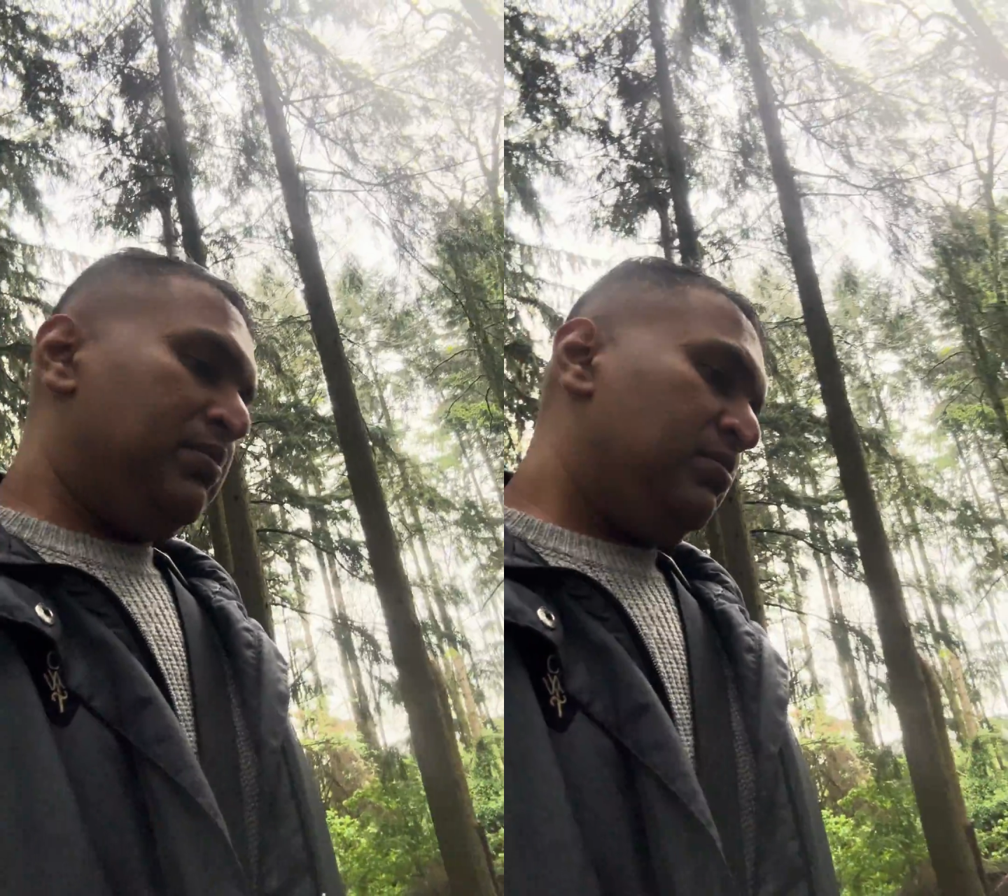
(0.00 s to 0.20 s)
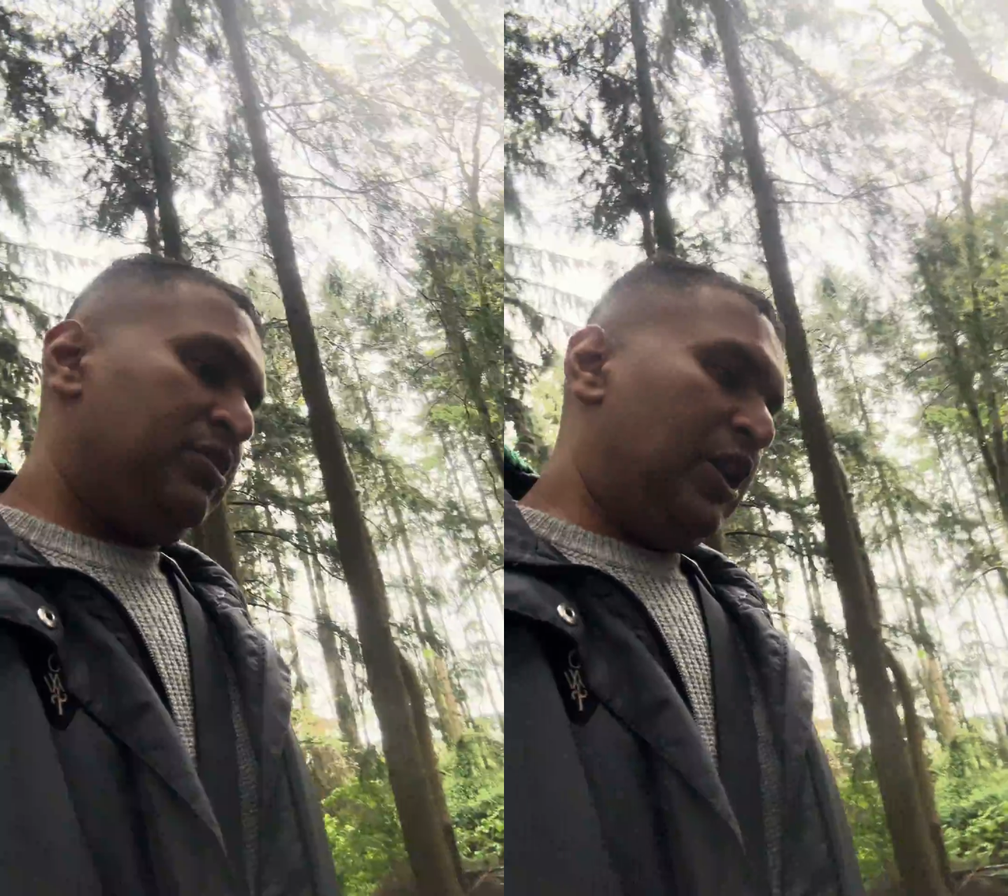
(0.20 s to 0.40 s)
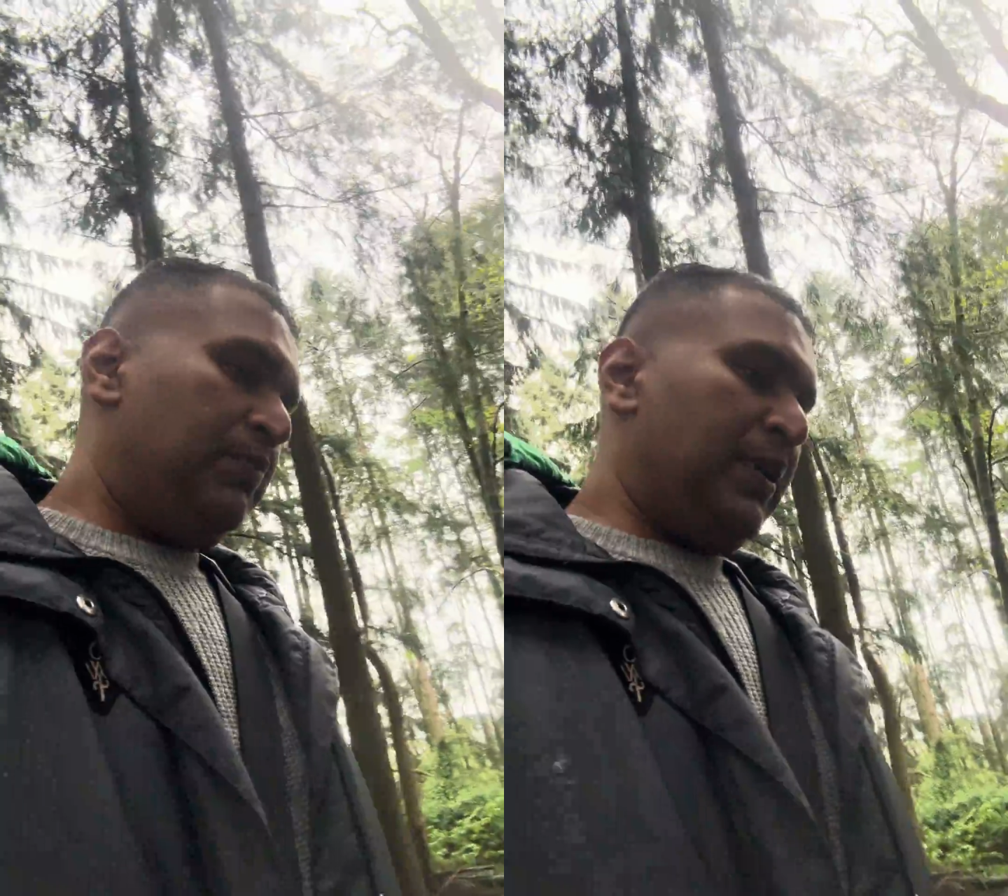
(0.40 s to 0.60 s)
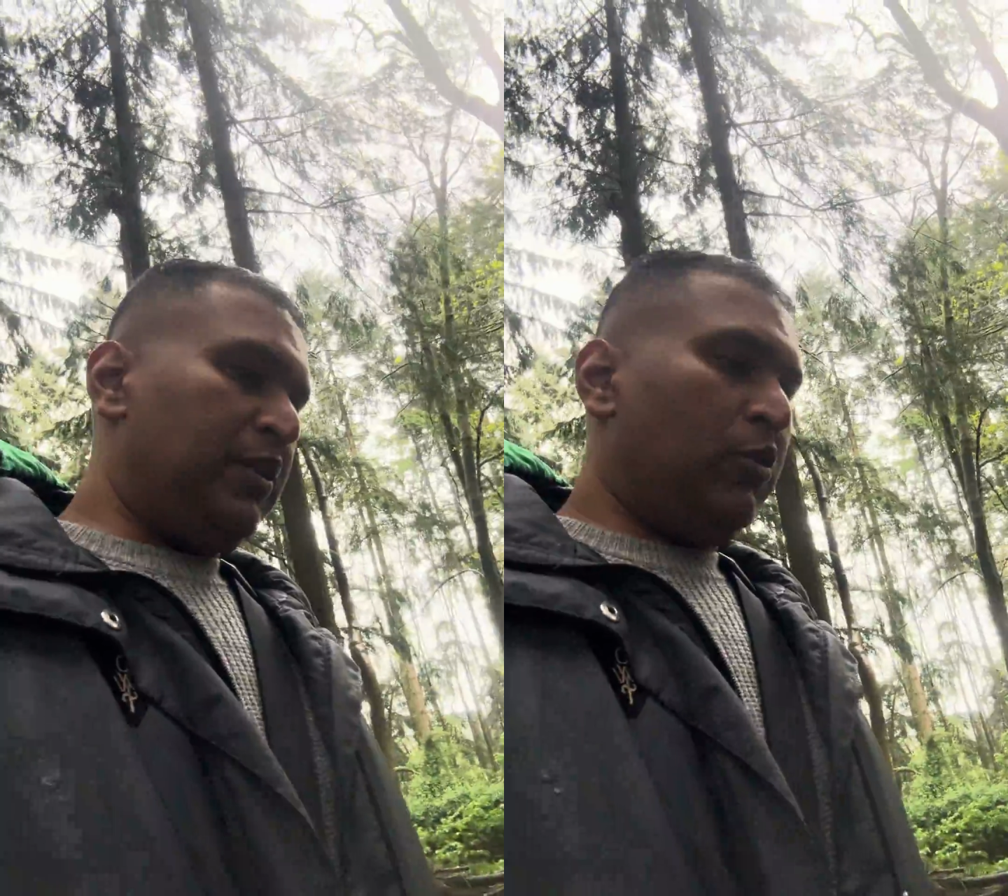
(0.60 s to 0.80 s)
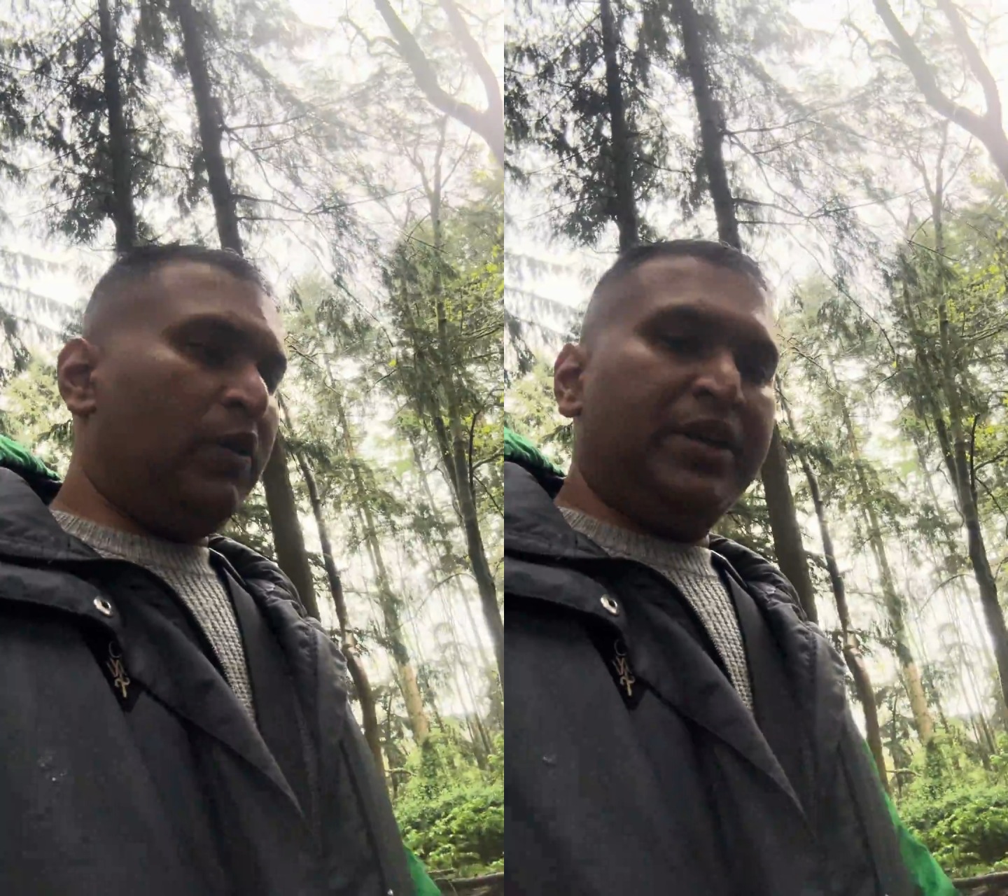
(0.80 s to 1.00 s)
shape and
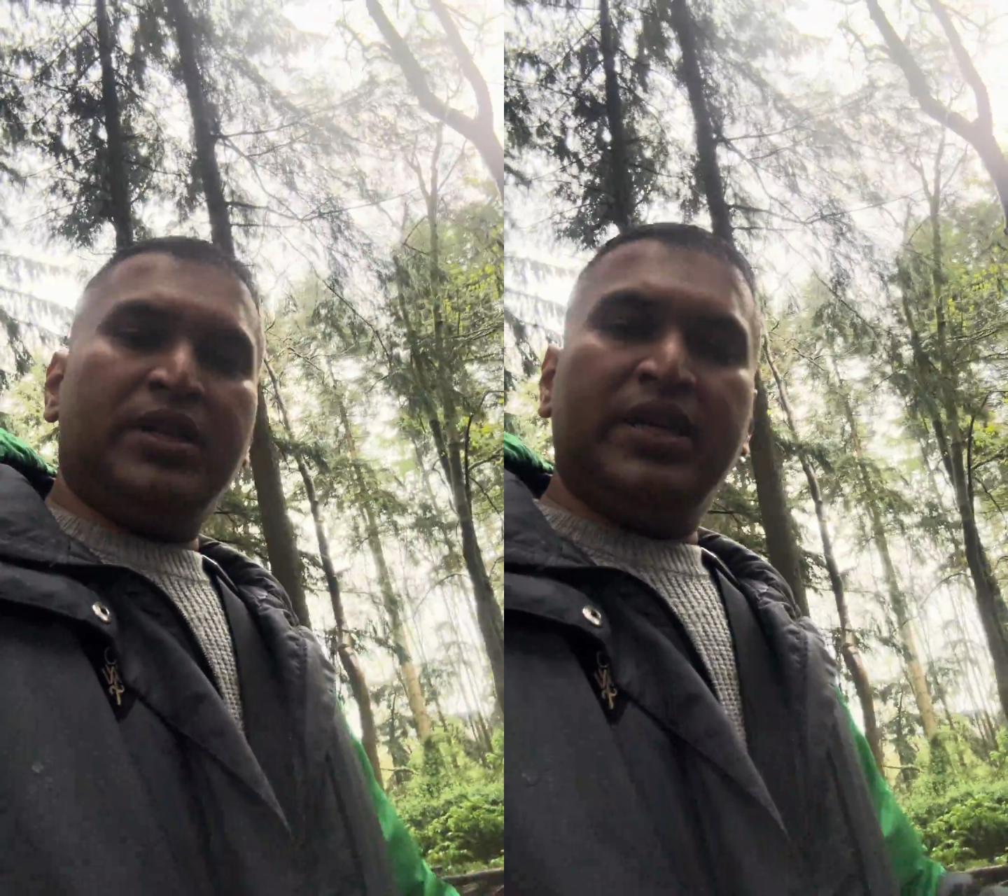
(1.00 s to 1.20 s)
call it